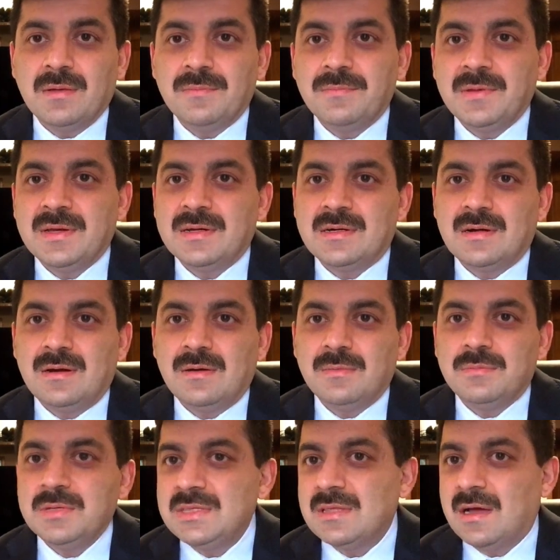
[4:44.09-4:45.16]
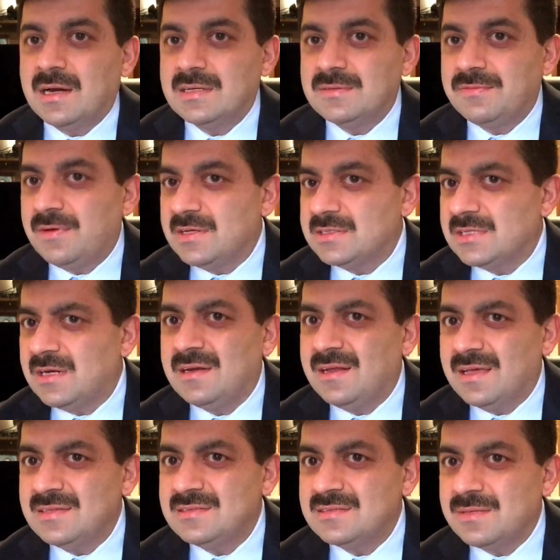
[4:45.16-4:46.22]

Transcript: where we thought function does